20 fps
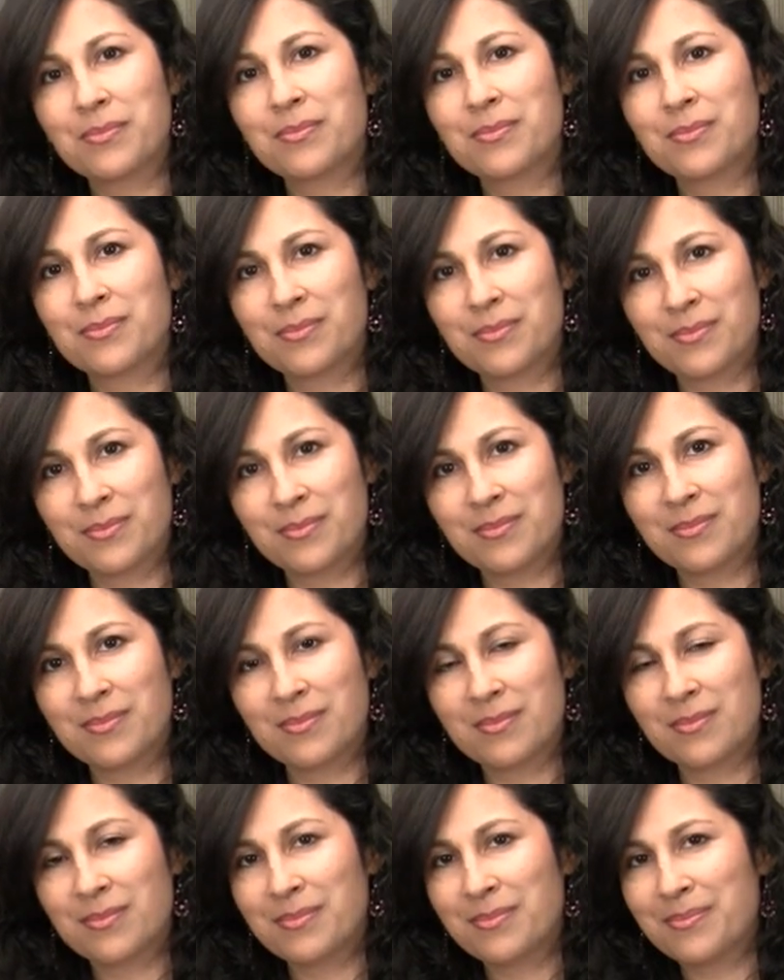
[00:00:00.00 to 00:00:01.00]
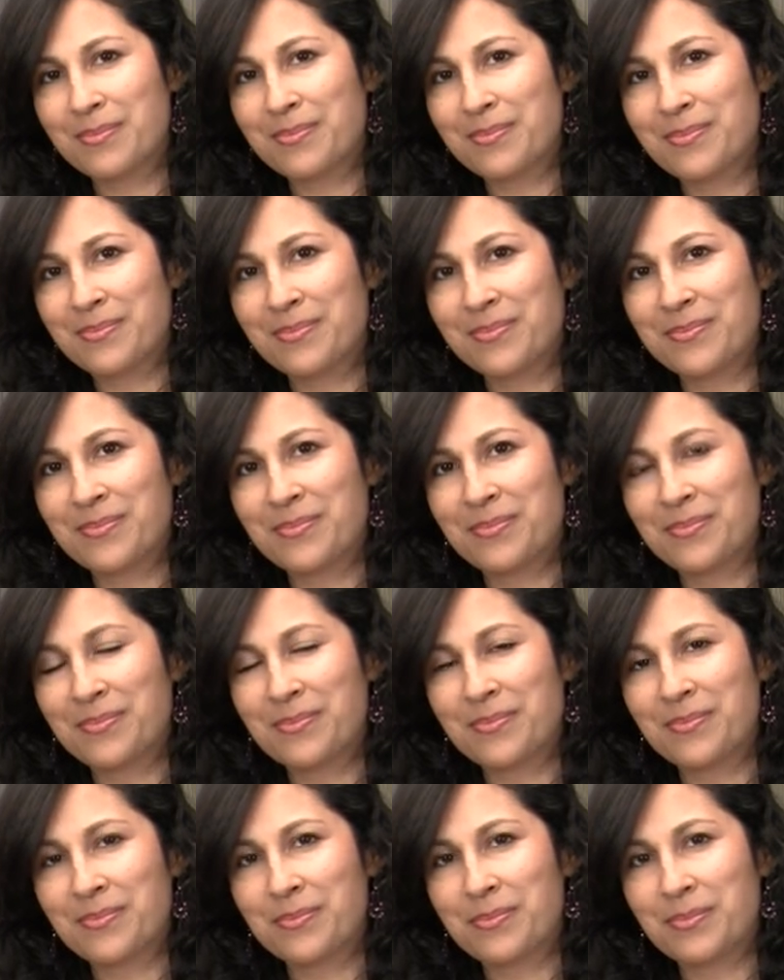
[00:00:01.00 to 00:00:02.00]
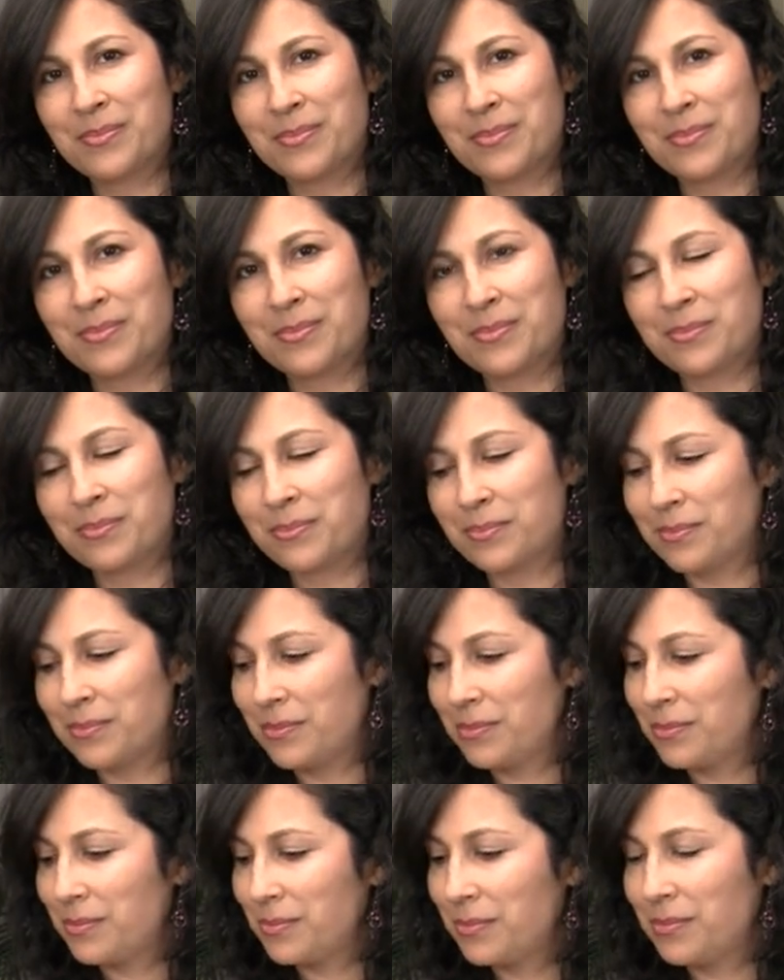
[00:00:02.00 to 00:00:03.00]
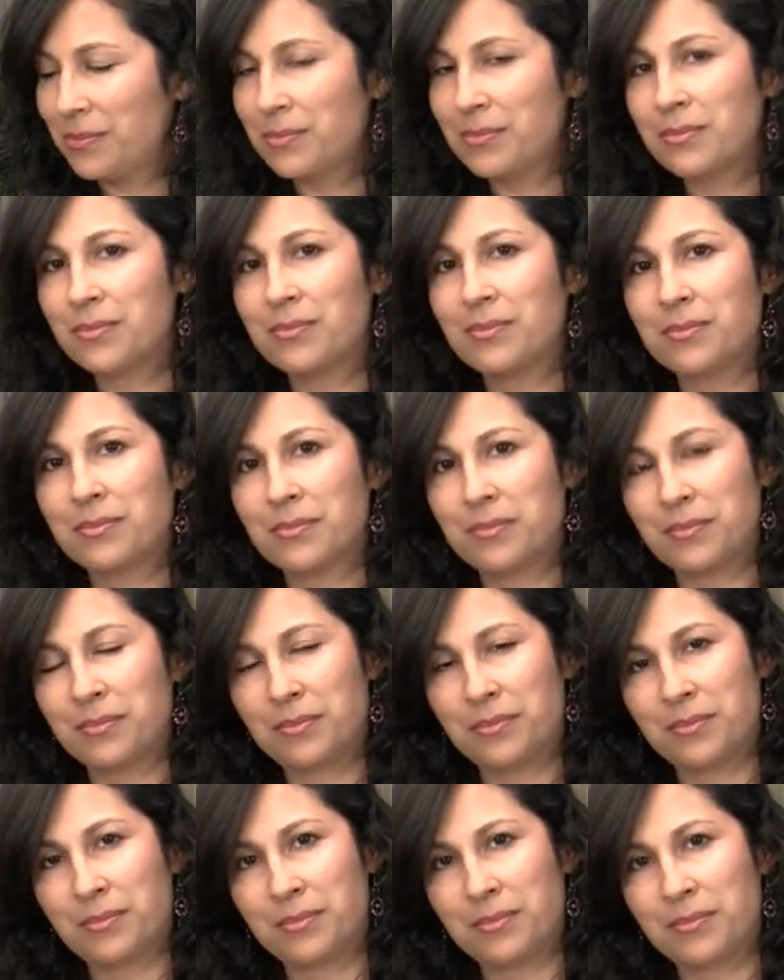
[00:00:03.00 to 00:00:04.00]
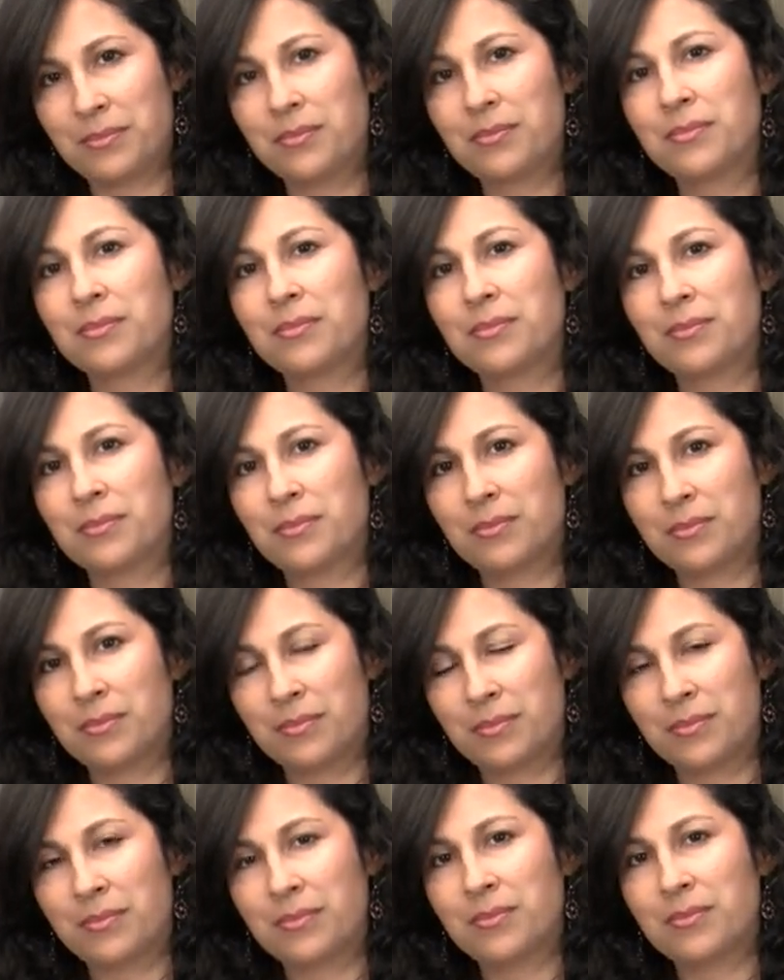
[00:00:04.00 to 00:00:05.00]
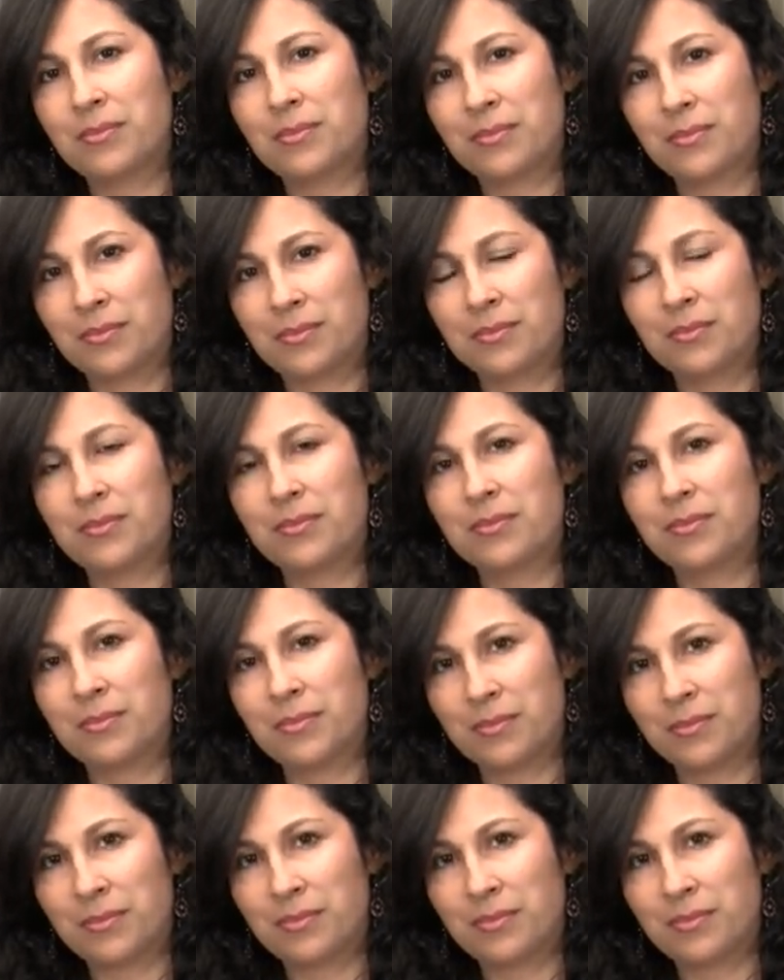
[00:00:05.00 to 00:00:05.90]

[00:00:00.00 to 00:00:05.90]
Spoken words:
This person isn't speaking.